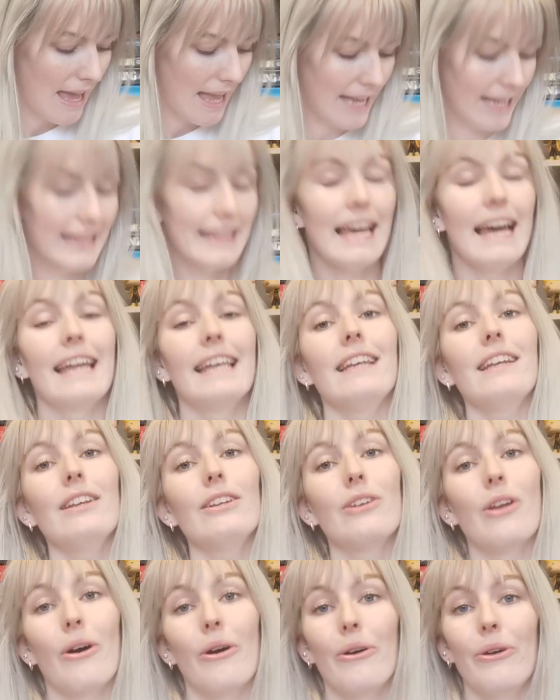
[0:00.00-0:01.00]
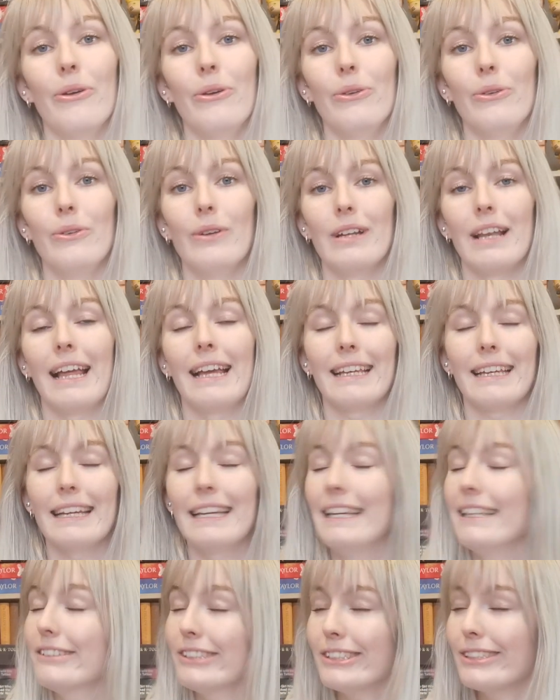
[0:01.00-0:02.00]
He then
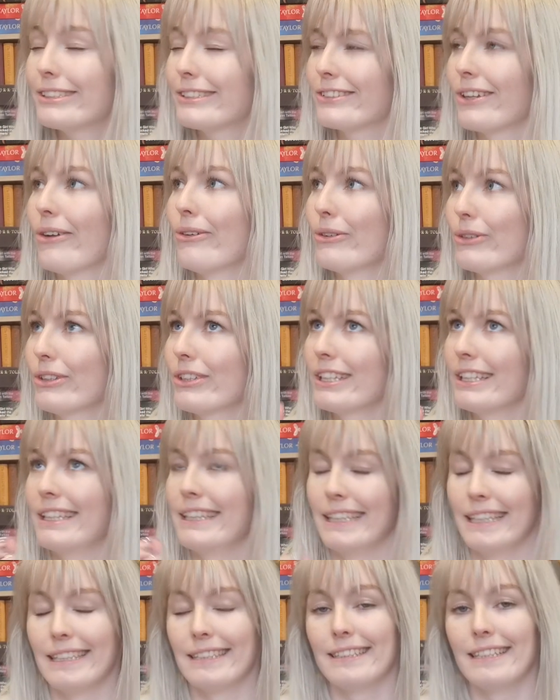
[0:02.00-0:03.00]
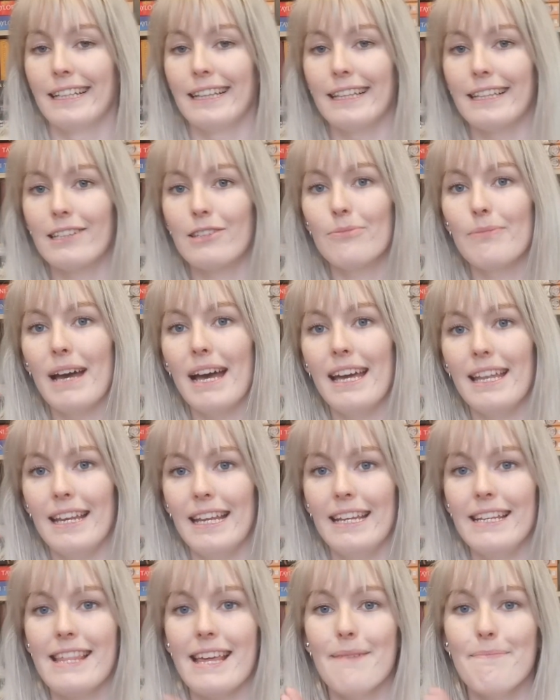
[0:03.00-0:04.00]
he's just so good at listening, this man.
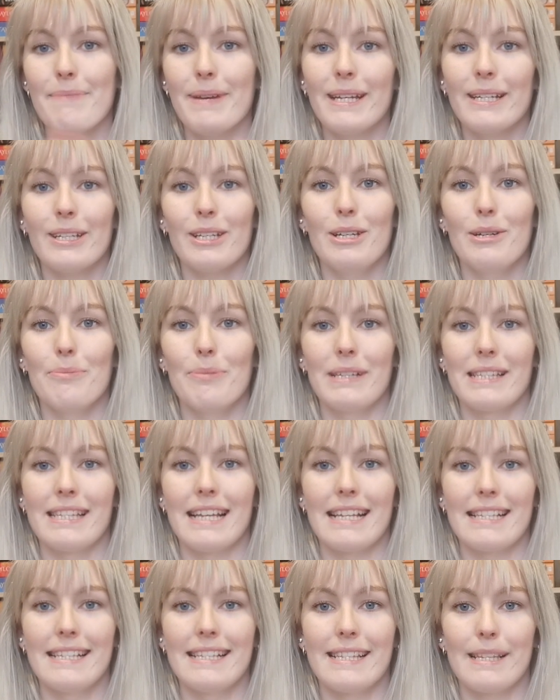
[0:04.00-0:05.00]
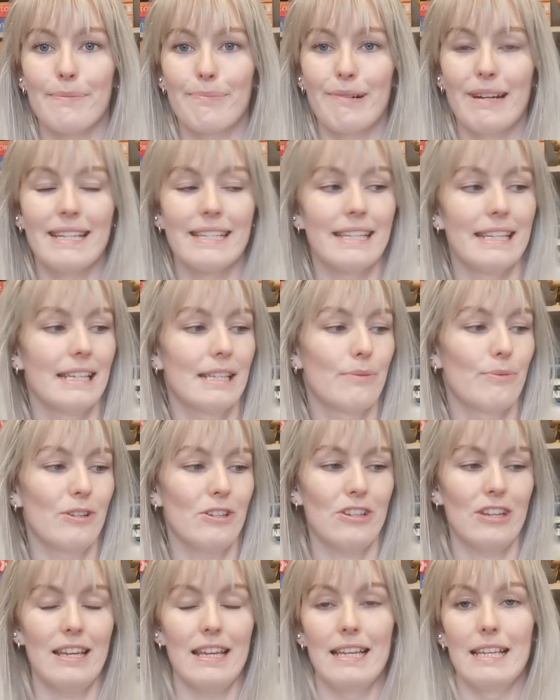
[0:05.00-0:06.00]
He then picked up Assassin's Apprentice,
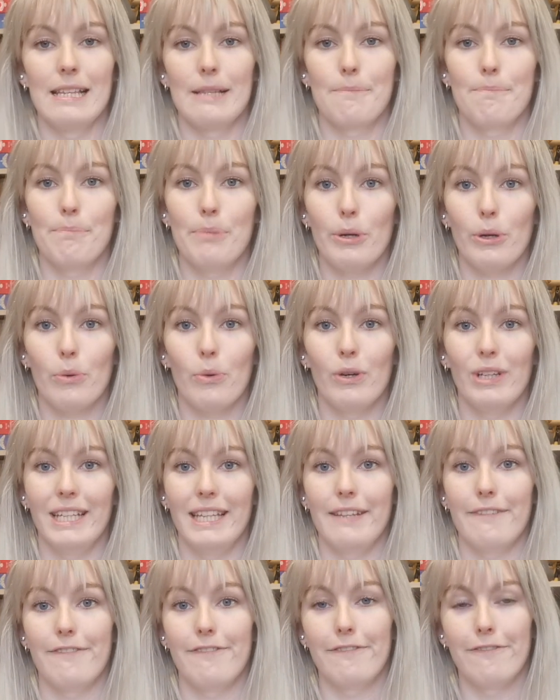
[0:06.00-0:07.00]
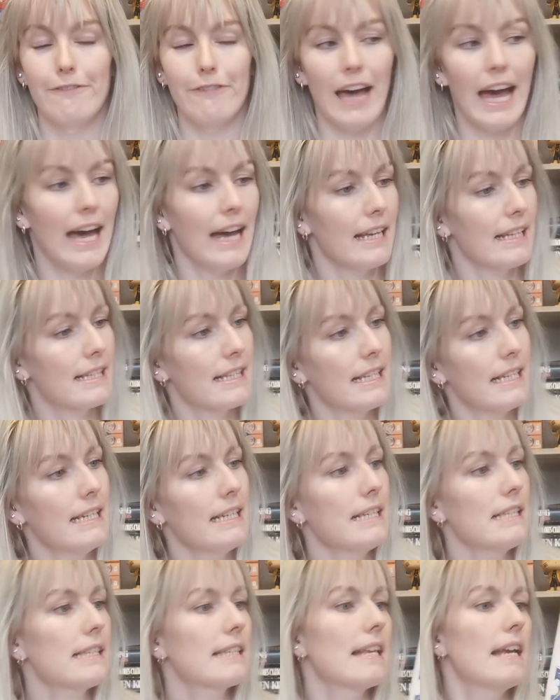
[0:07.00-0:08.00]
which is book 1 in the
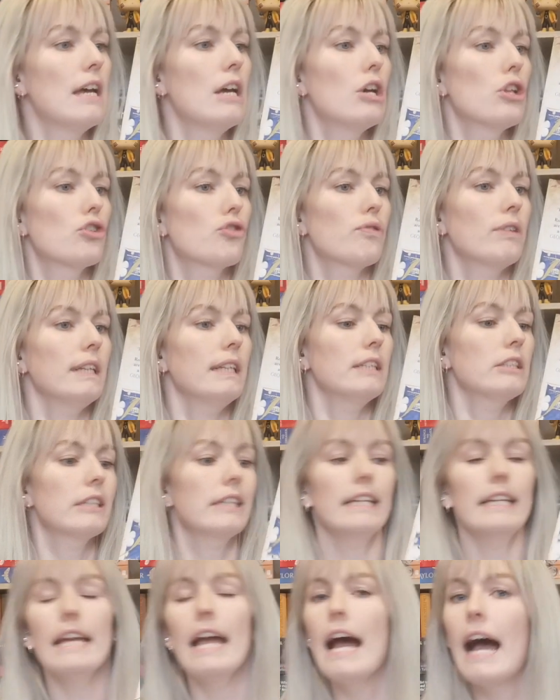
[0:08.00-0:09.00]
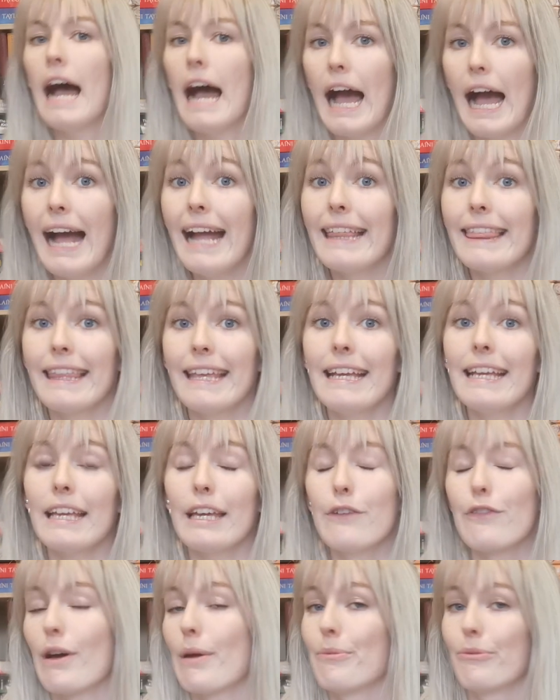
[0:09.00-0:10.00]
Farseers trilogy. I think,
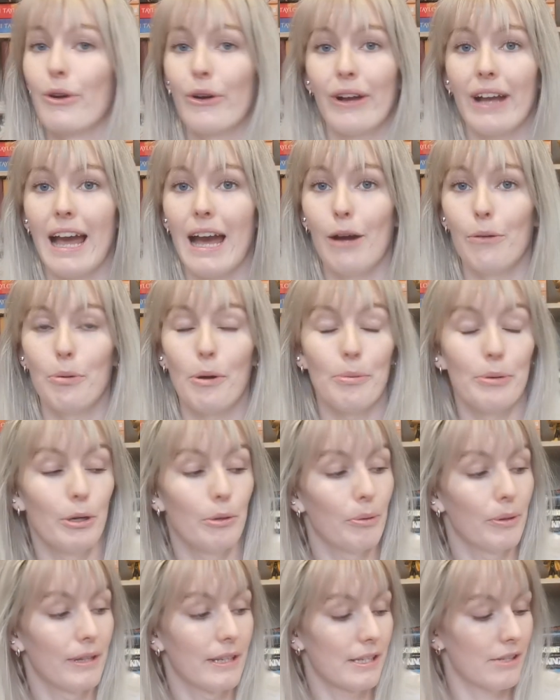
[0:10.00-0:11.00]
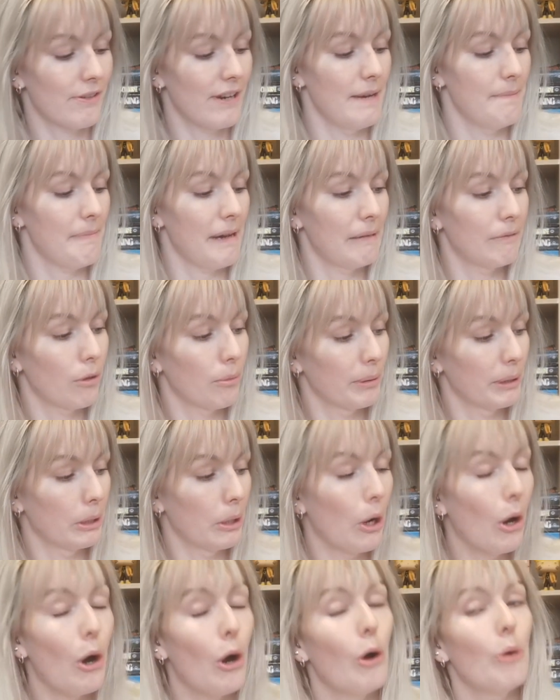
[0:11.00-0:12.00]
if I'm wrong, I'll pop it up on the screen, by Robin
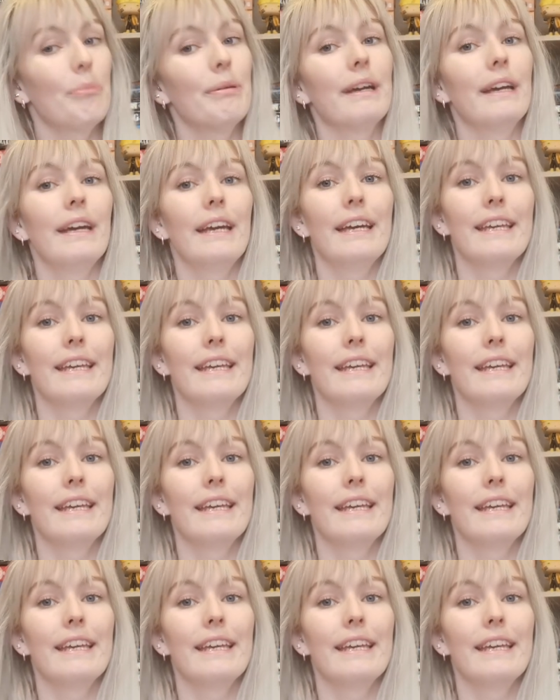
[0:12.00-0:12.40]
Hobb.